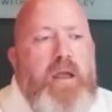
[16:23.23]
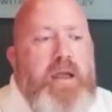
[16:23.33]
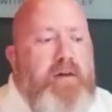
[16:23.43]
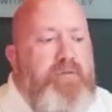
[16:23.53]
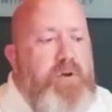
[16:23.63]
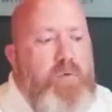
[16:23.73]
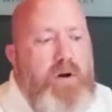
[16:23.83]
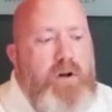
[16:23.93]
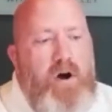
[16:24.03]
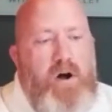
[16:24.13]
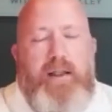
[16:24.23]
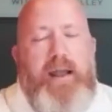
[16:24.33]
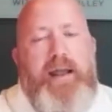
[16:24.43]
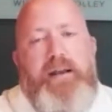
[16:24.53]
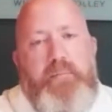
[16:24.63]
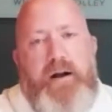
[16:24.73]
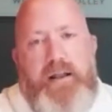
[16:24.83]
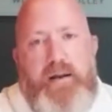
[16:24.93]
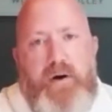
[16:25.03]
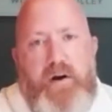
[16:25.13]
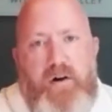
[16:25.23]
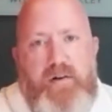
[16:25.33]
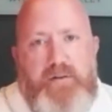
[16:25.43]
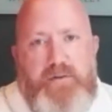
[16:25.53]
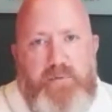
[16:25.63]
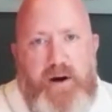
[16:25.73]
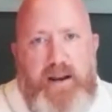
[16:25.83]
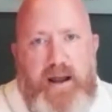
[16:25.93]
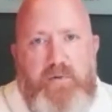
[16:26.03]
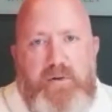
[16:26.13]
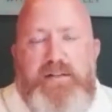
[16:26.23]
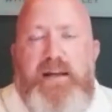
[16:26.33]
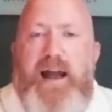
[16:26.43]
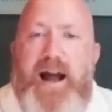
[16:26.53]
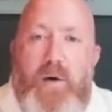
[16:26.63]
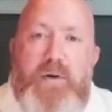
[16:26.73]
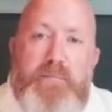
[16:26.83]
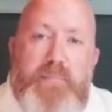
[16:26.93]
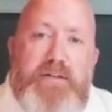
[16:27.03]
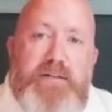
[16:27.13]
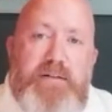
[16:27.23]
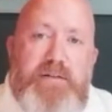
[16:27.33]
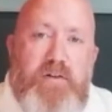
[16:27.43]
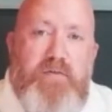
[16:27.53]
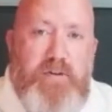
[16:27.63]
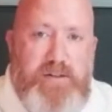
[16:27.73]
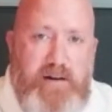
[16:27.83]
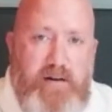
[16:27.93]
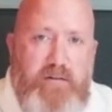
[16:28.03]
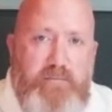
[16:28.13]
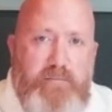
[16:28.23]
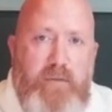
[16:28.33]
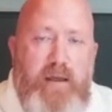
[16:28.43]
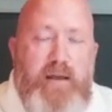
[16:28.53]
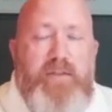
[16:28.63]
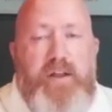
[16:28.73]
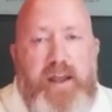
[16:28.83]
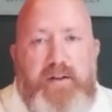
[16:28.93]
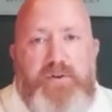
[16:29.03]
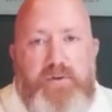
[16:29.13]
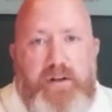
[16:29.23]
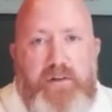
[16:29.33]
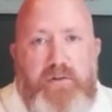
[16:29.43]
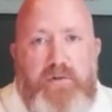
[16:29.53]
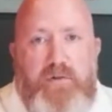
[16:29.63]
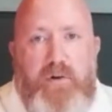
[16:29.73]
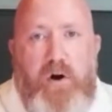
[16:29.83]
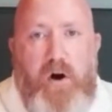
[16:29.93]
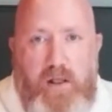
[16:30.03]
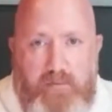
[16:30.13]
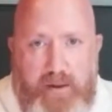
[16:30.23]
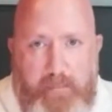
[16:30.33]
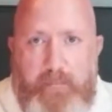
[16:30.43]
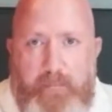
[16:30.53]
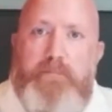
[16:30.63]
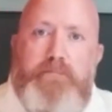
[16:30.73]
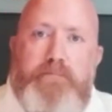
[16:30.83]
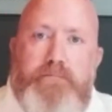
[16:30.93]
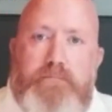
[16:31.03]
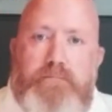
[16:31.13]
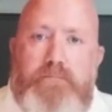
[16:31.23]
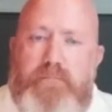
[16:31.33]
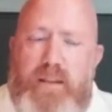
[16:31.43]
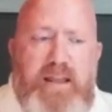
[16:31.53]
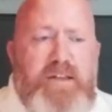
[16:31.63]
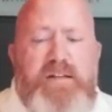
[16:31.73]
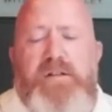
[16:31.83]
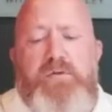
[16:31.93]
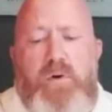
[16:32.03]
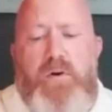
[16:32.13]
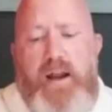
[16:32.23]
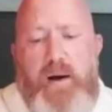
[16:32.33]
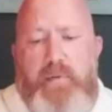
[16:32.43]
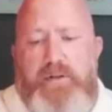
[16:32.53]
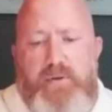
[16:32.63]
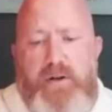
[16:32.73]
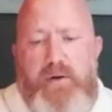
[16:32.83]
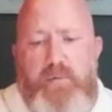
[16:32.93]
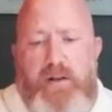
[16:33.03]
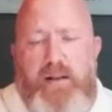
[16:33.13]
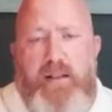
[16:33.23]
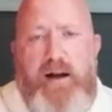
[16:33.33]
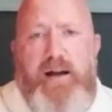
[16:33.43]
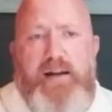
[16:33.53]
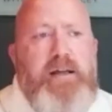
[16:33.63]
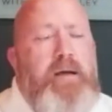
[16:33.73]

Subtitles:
If you were to call anybody in my office right now and say, how many businesses are for sale? The answer is all of them. And this is where the opportunity really lies.